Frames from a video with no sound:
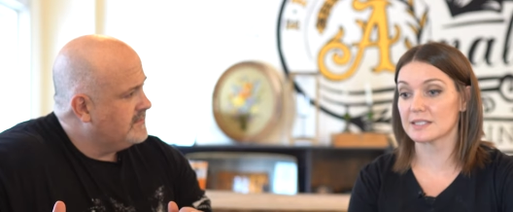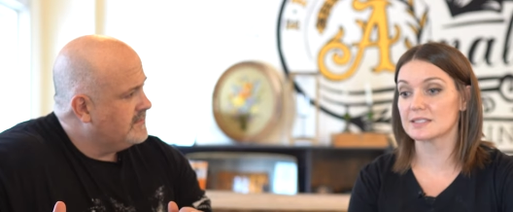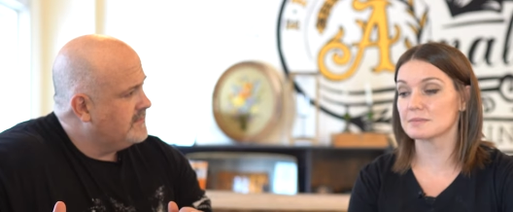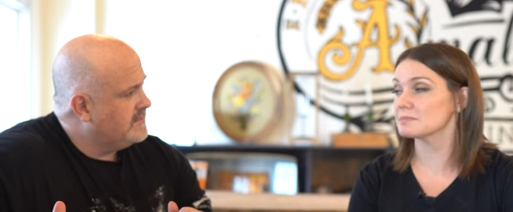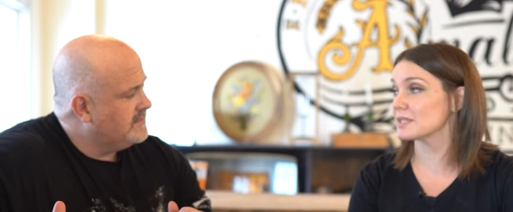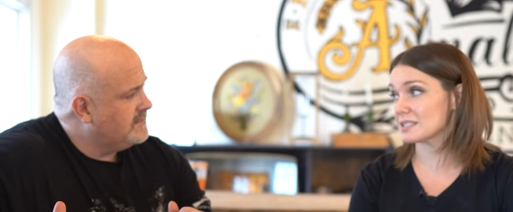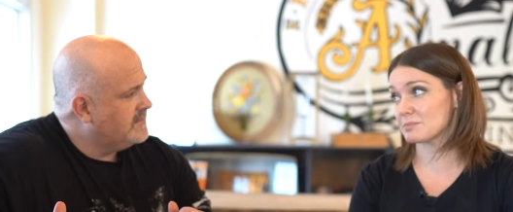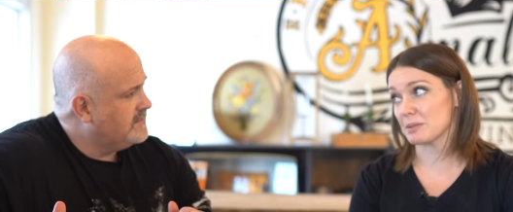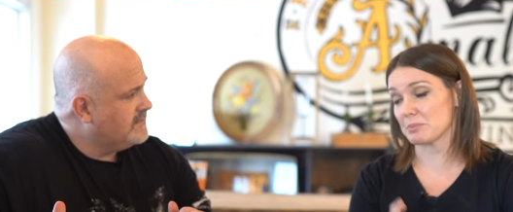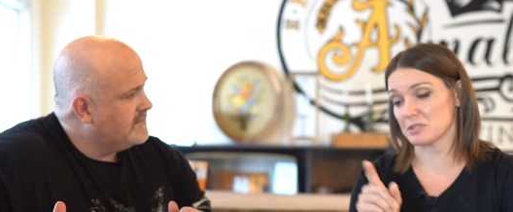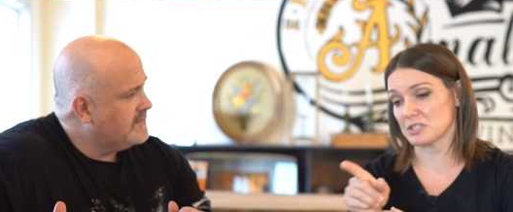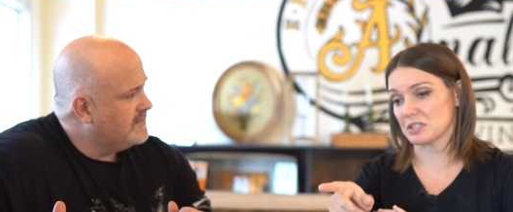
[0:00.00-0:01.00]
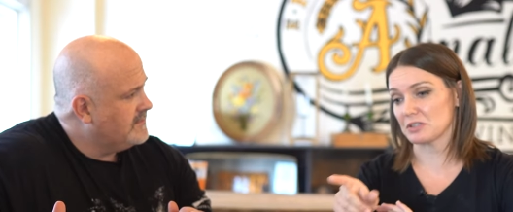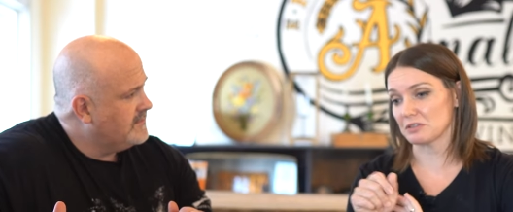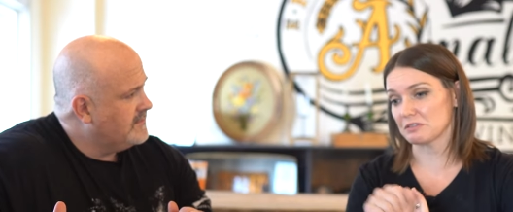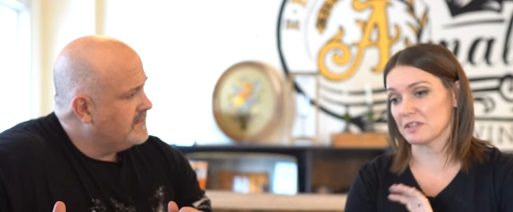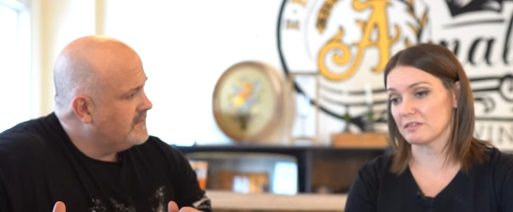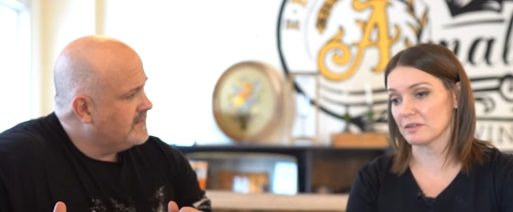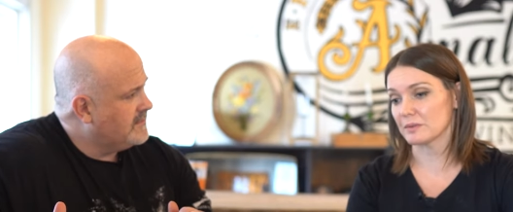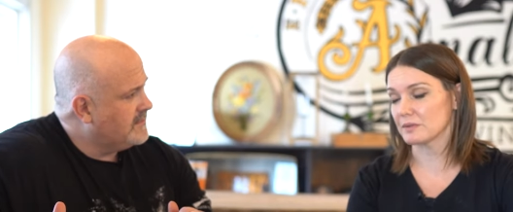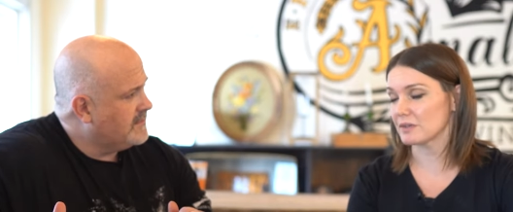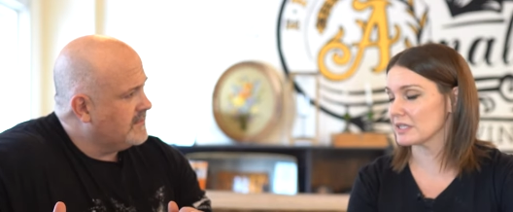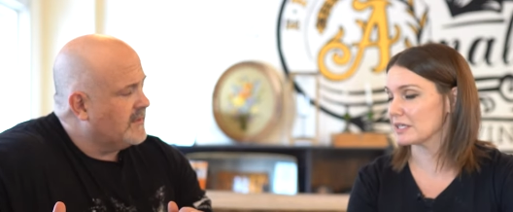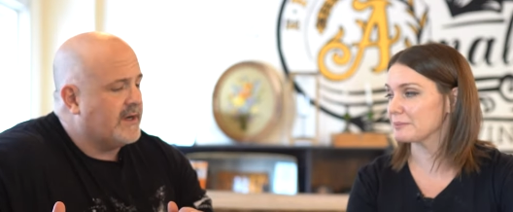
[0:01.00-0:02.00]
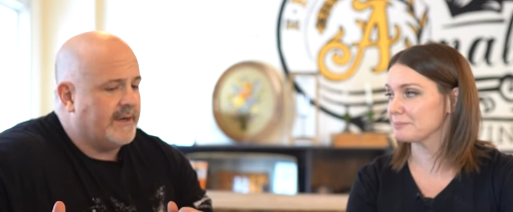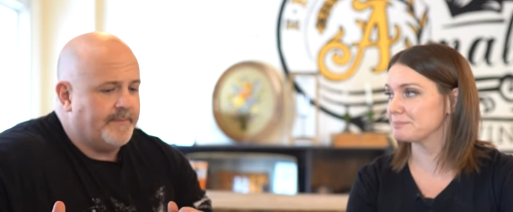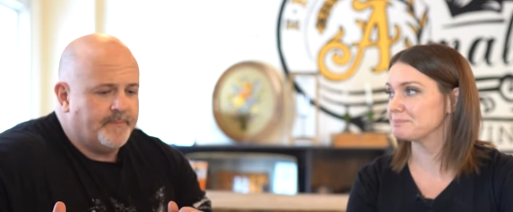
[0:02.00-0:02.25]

Speaker 1: That's that's my particular favorite one right there.